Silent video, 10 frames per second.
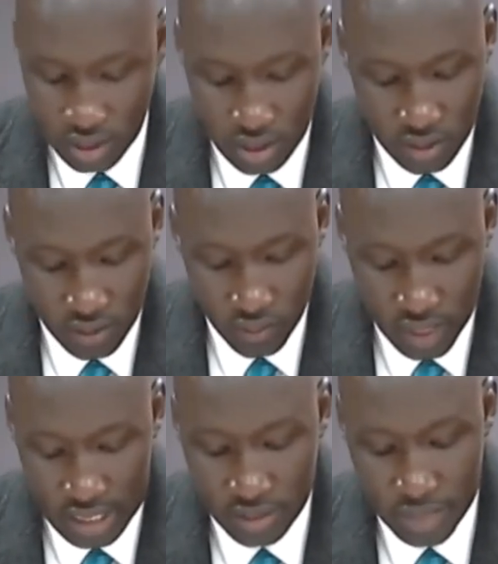
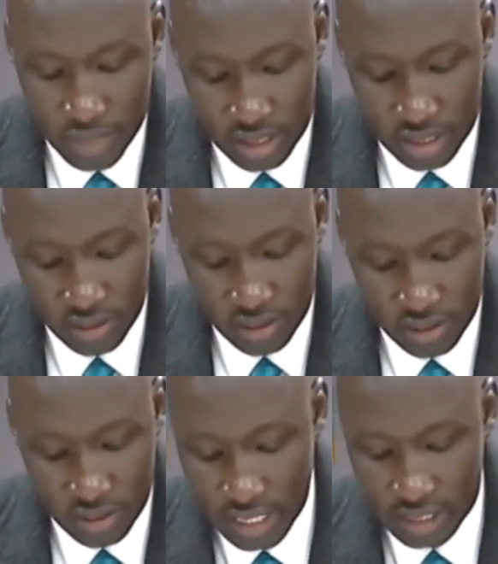winning victories
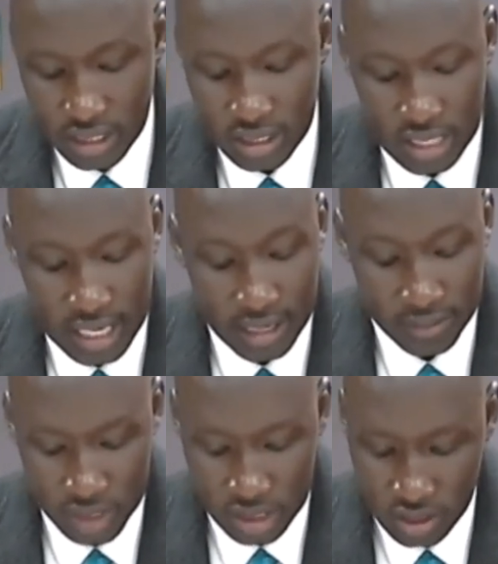that change
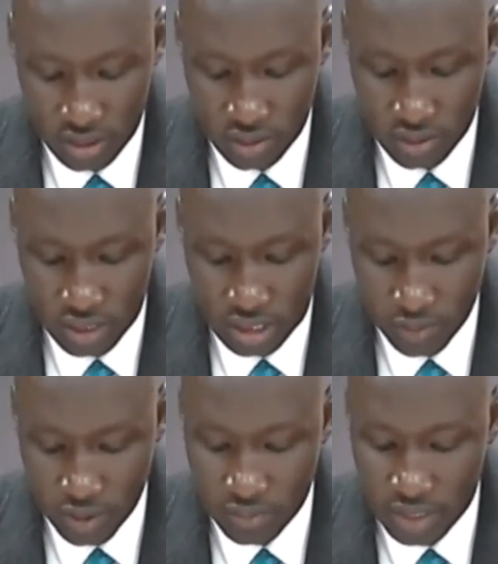lives,
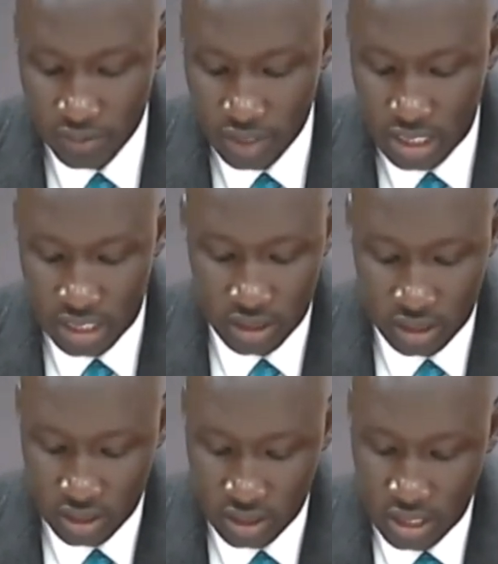transform communities,
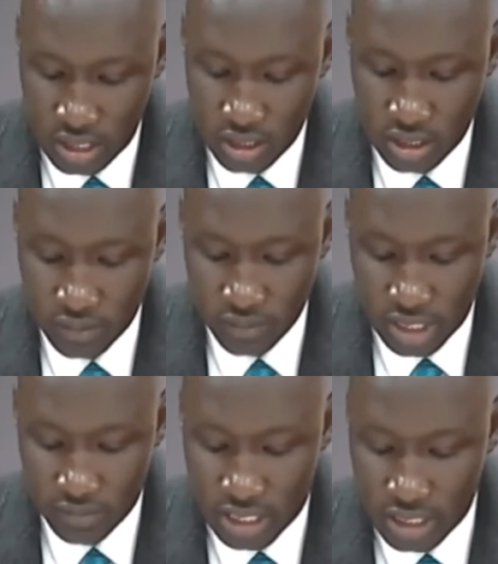
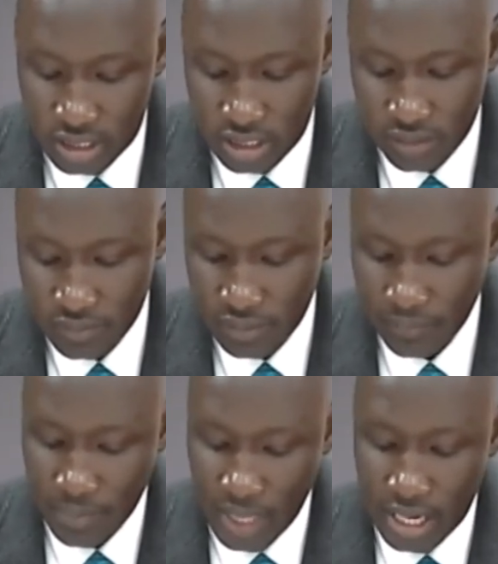develop leadership,
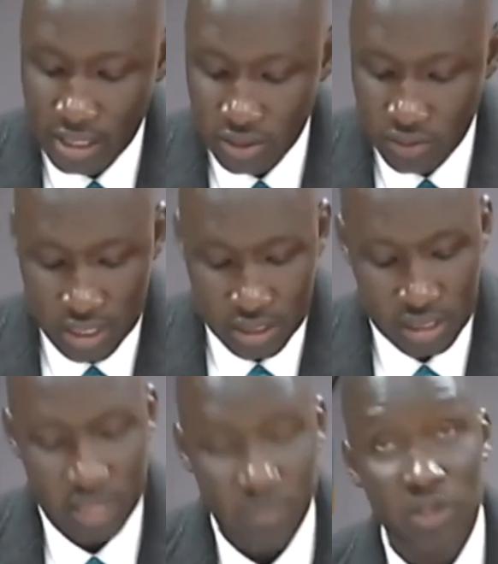and strengthen
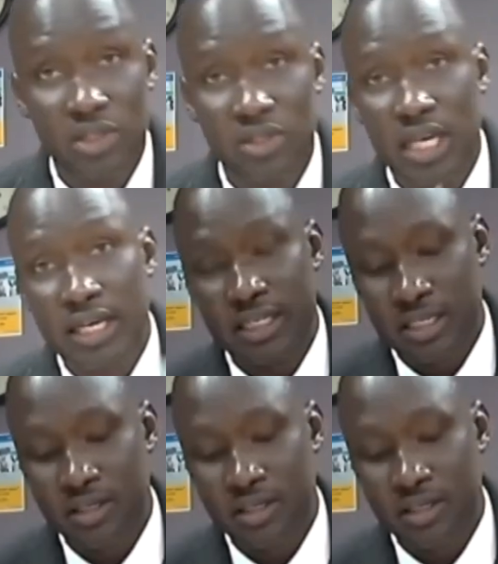civil society.